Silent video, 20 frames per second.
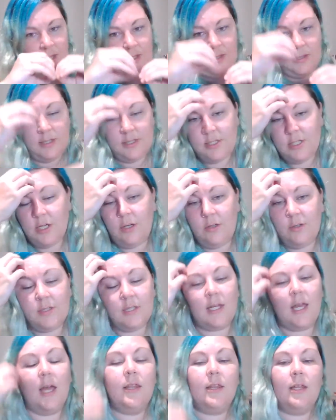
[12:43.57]
the two
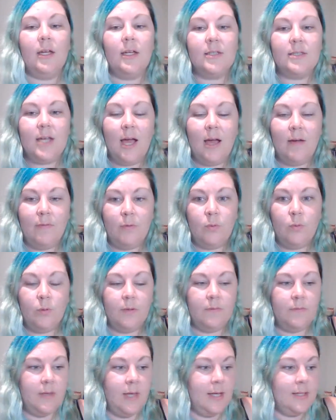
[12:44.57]
together. To have all
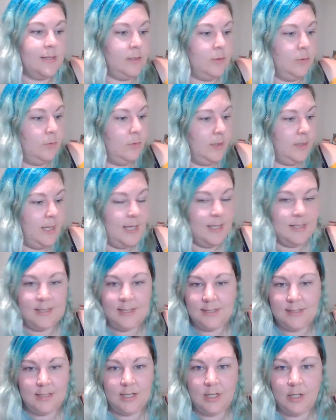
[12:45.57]
of this and all of this
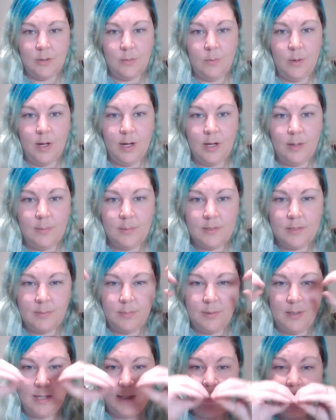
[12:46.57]
isn't going to work, but to
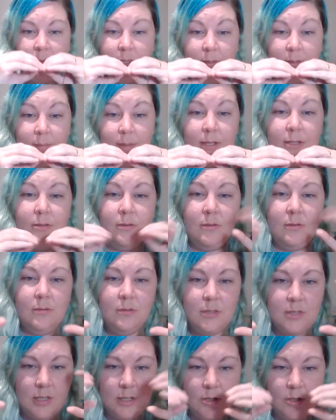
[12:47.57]
blend them in the middle,
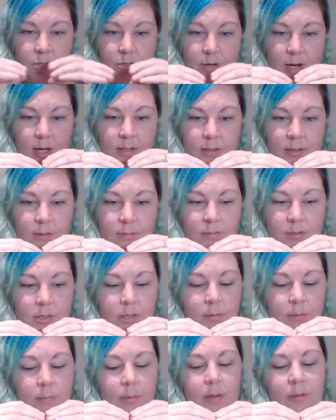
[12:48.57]
to contract them to
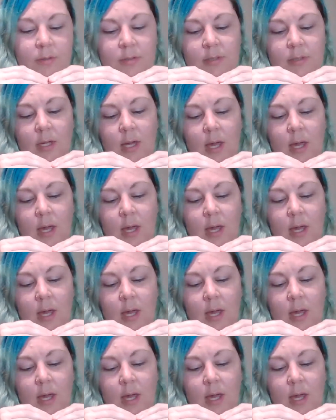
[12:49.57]
the most